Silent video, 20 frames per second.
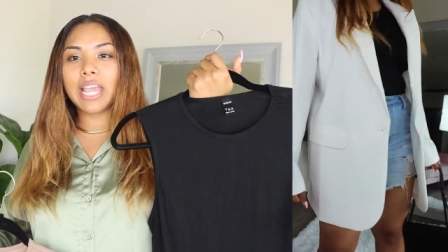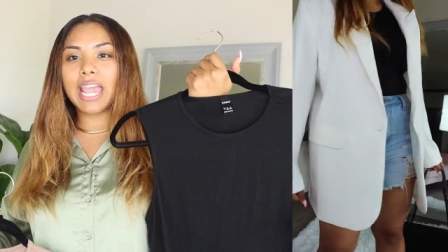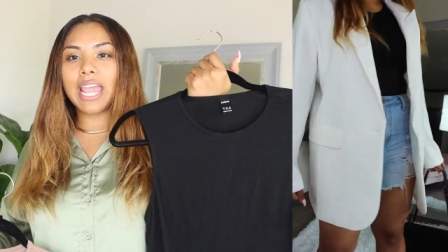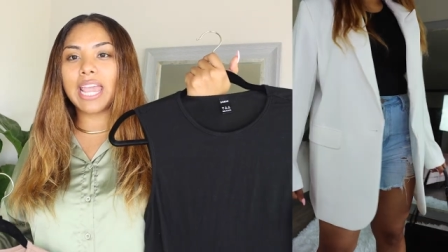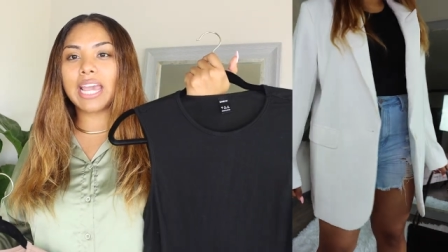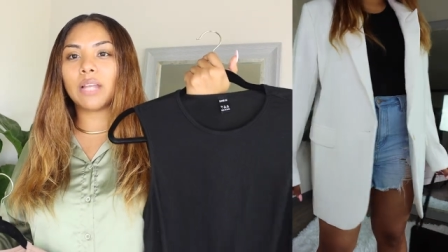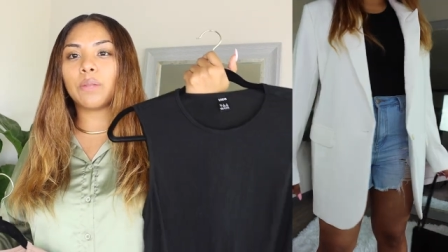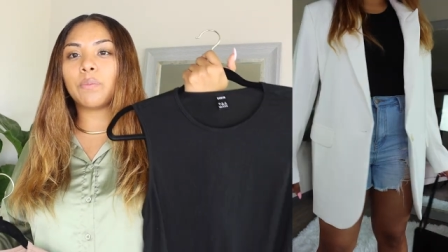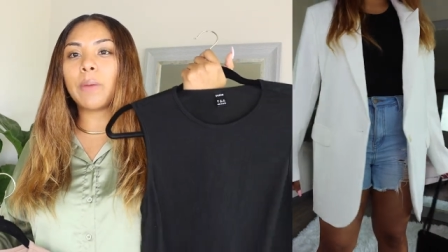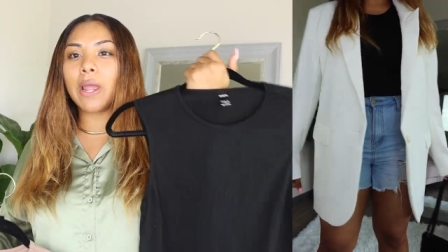
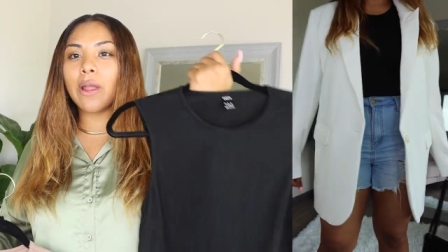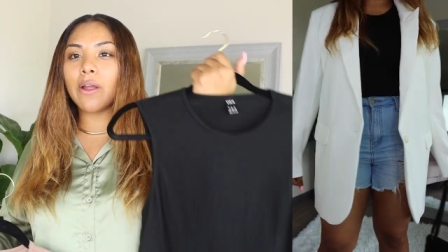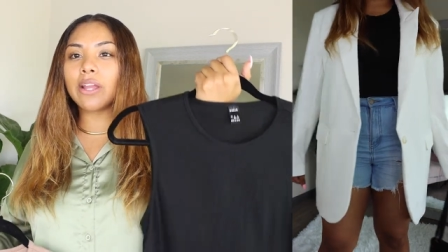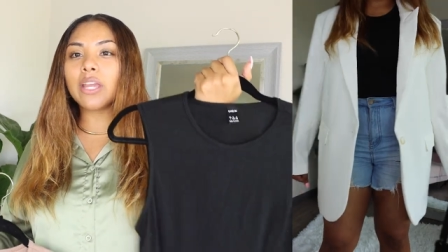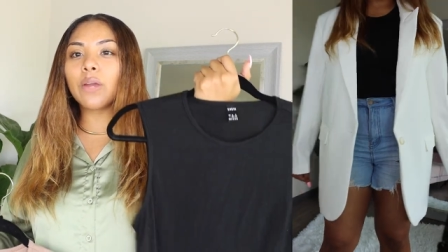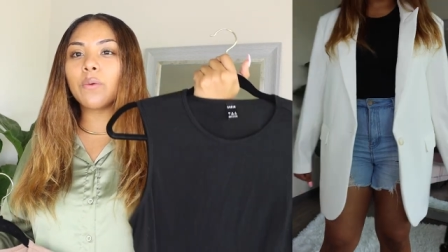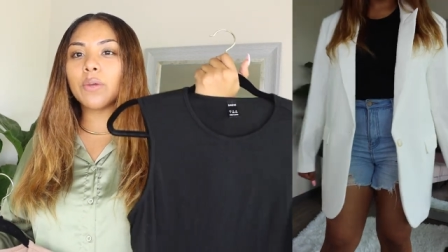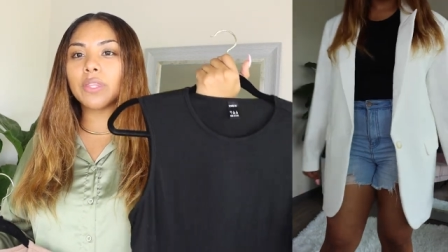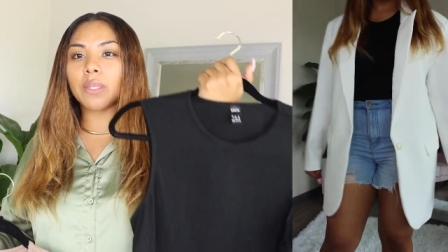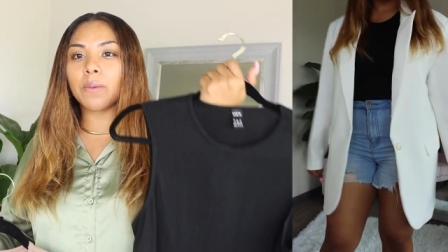And
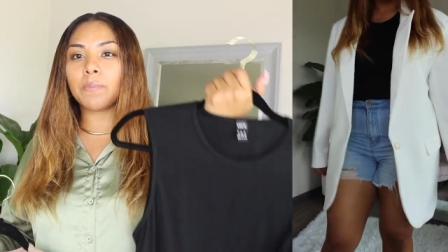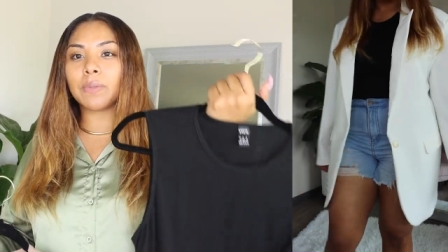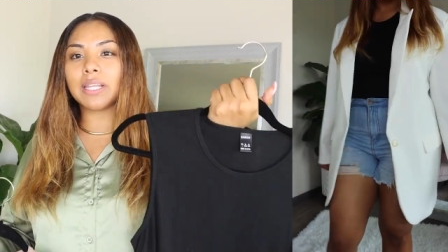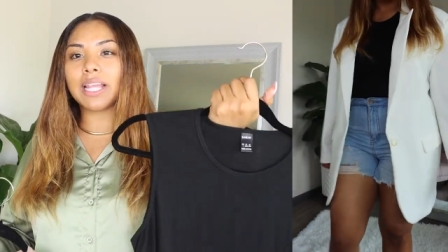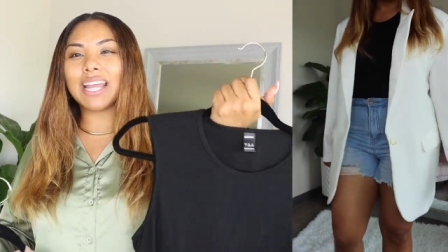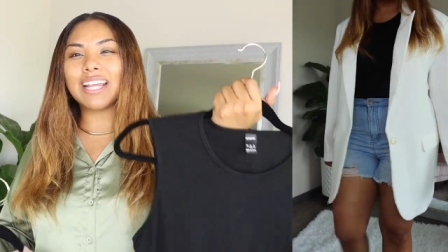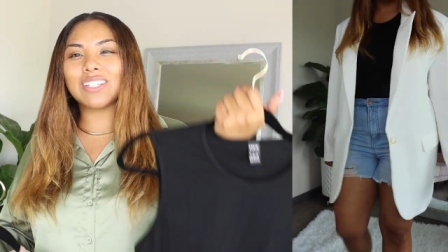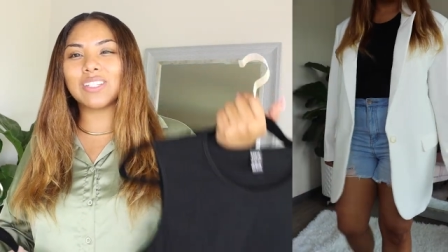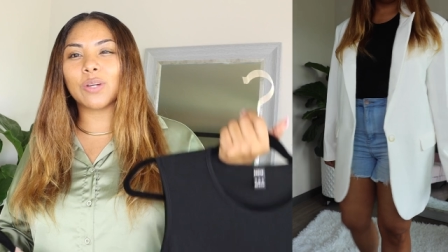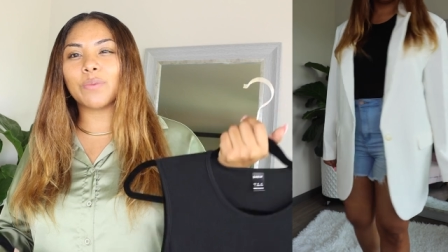pairing it with the
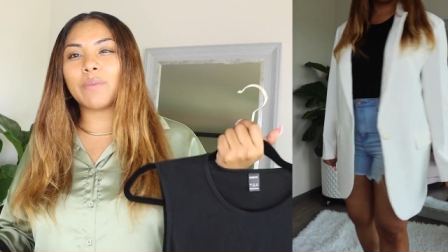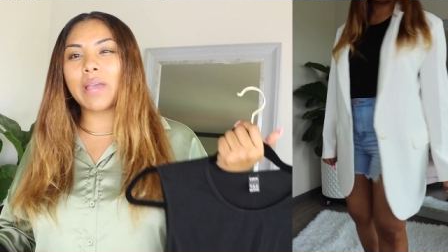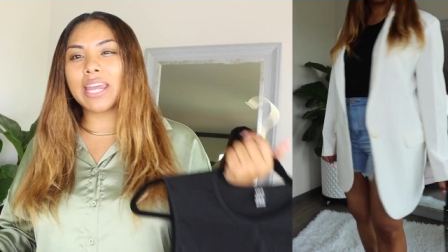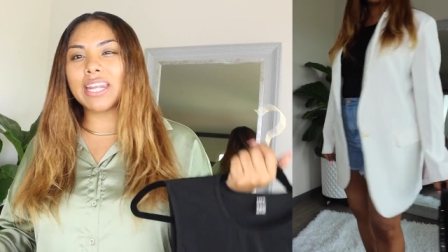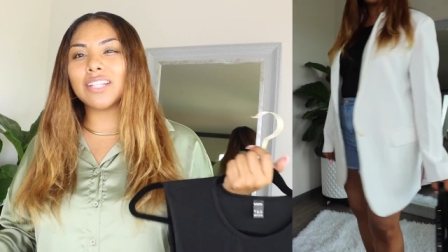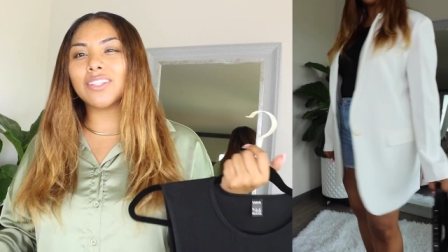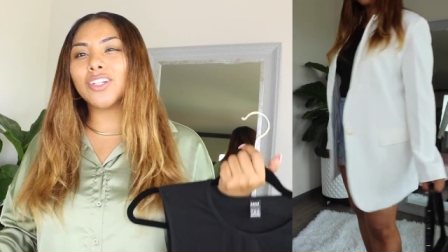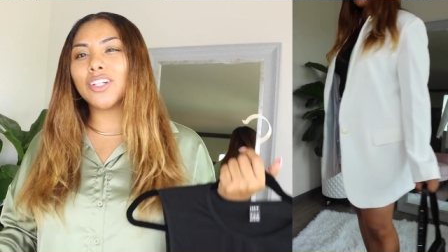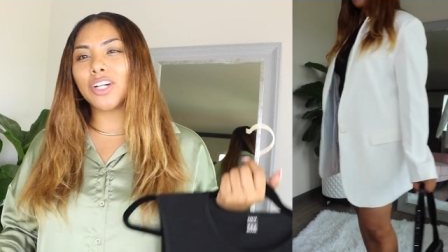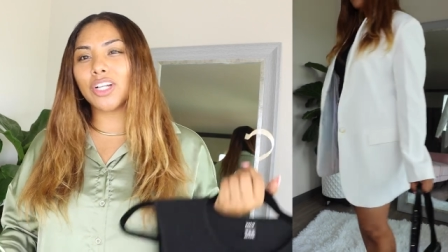blazer made
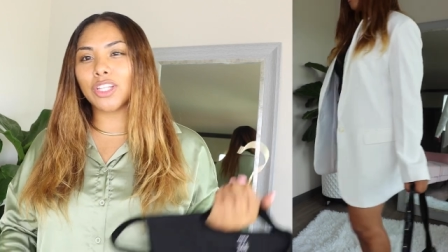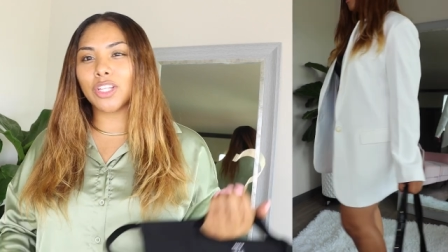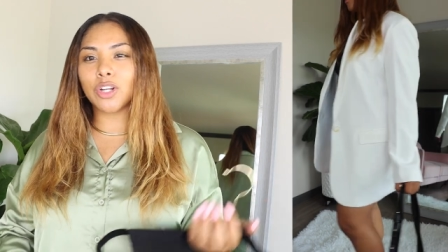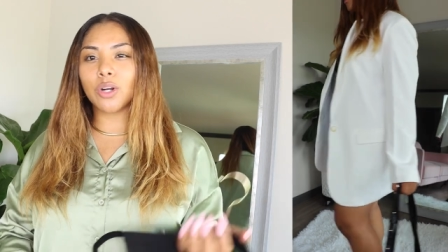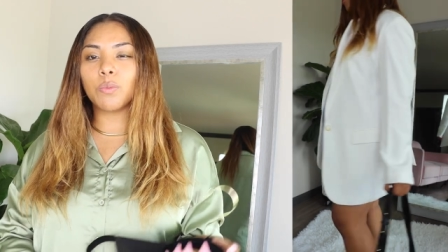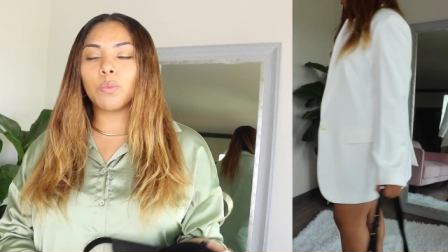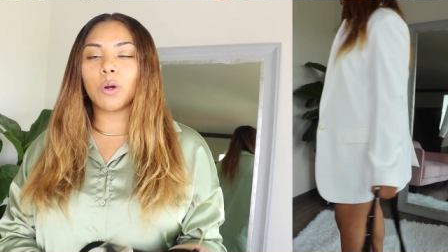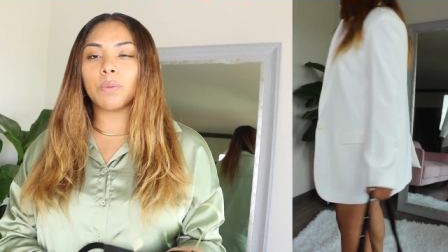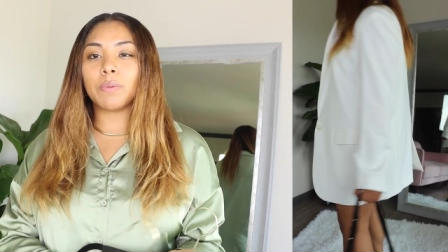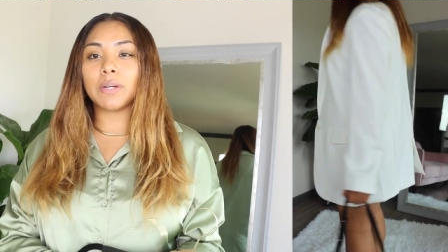it look a
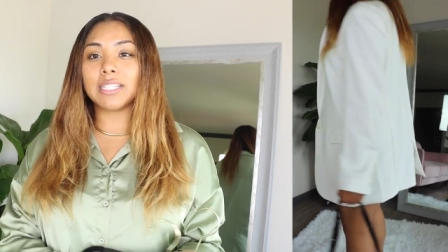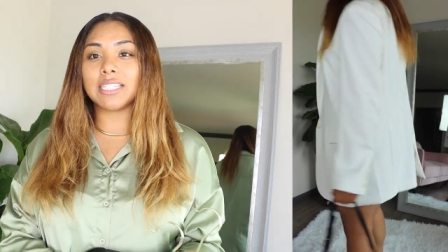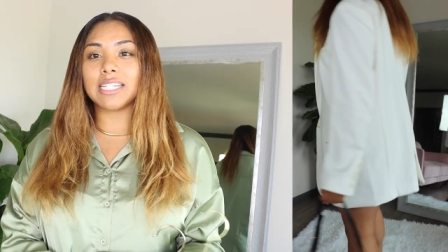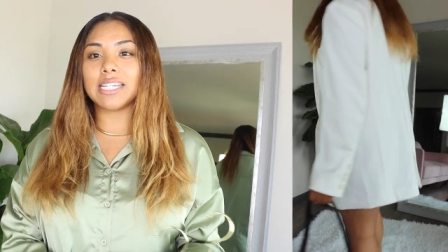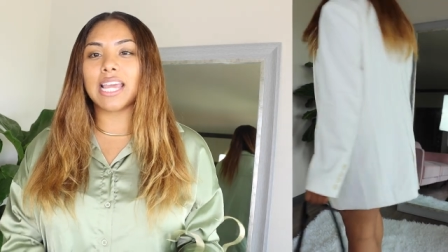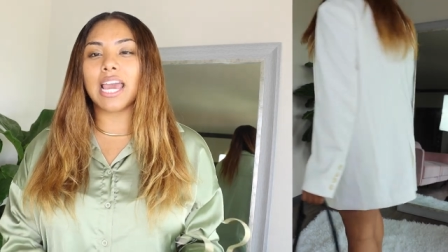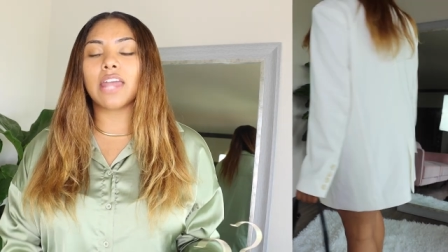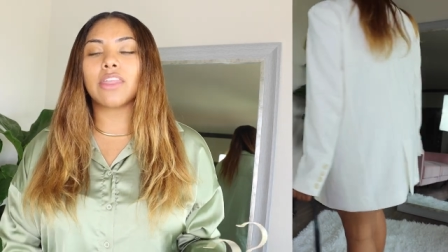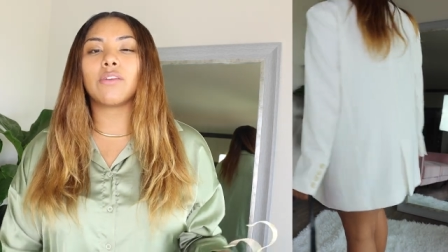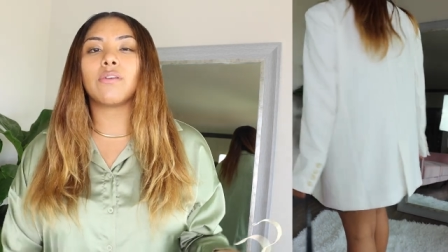little more put
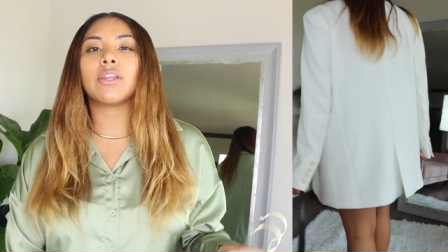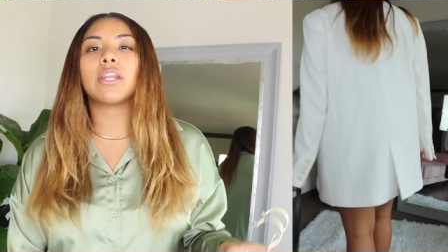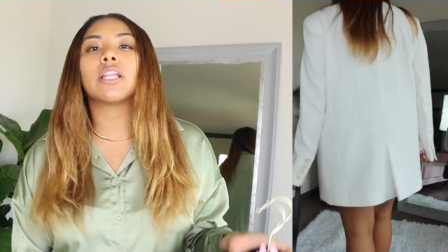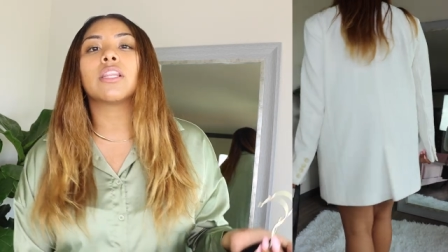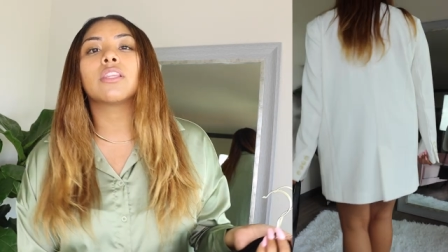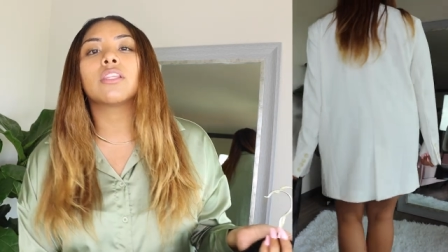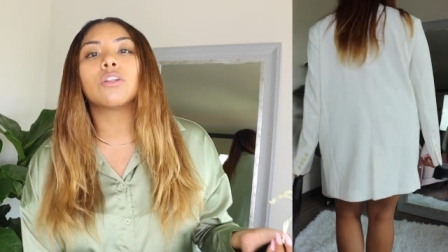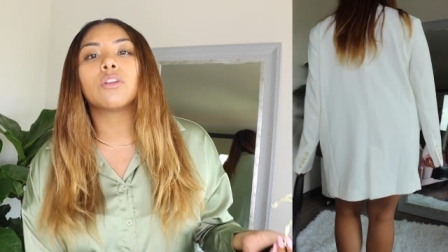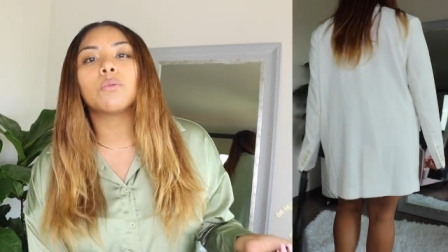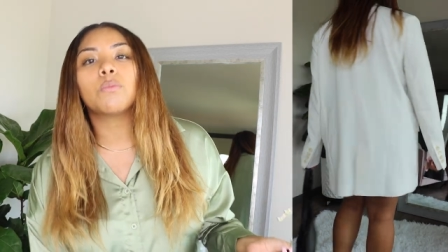together and a
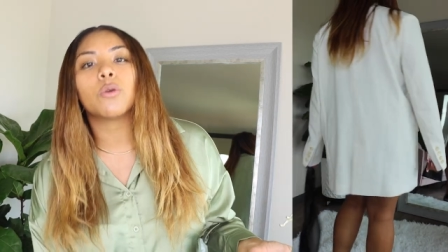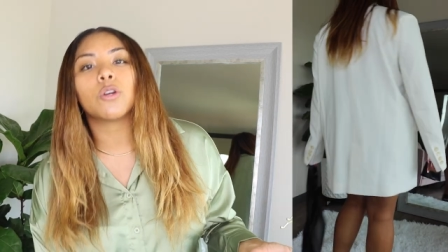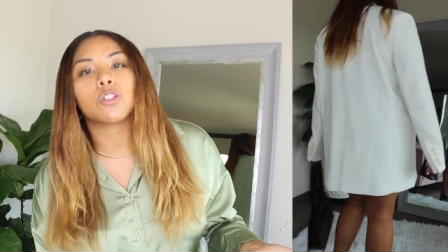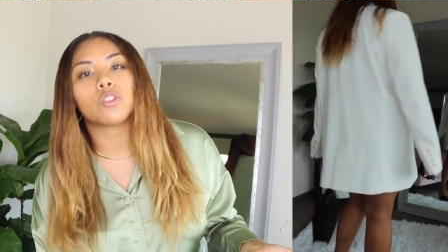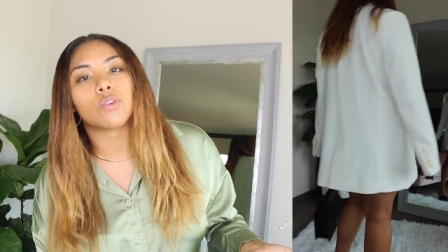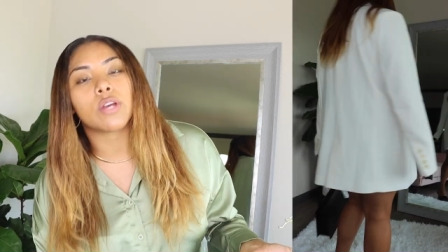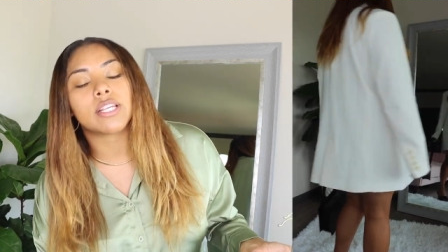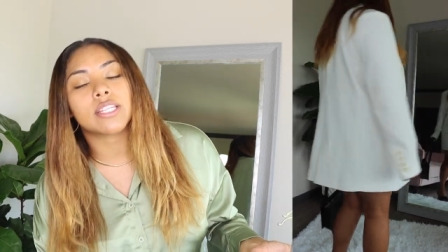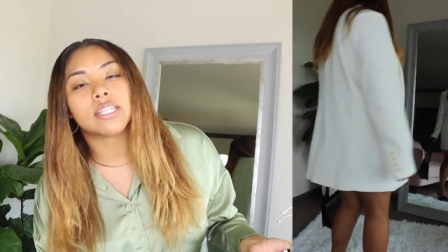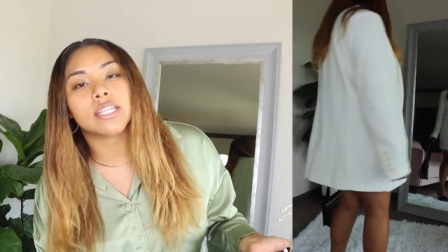little more
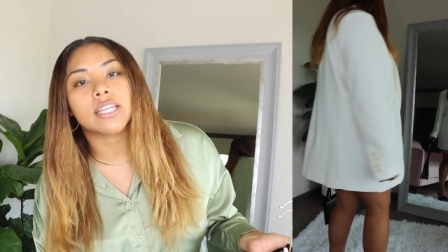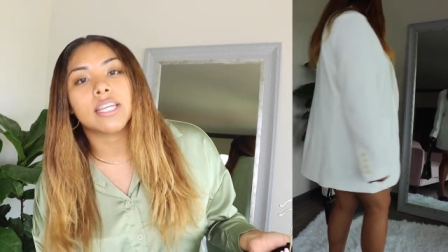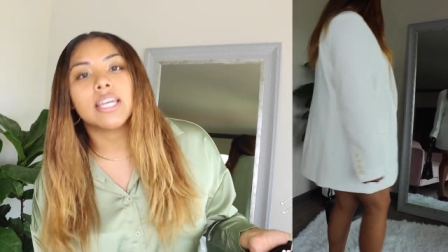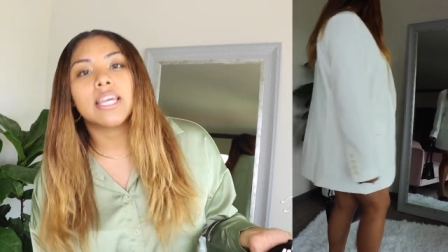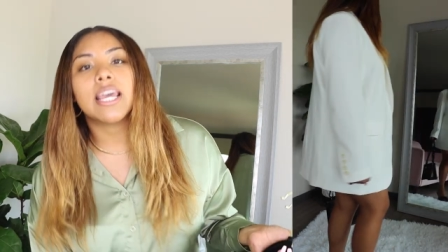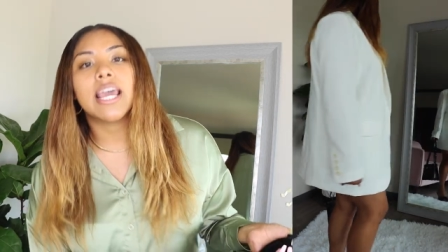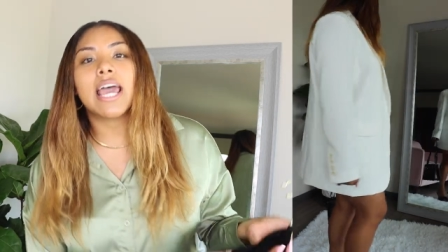dressy.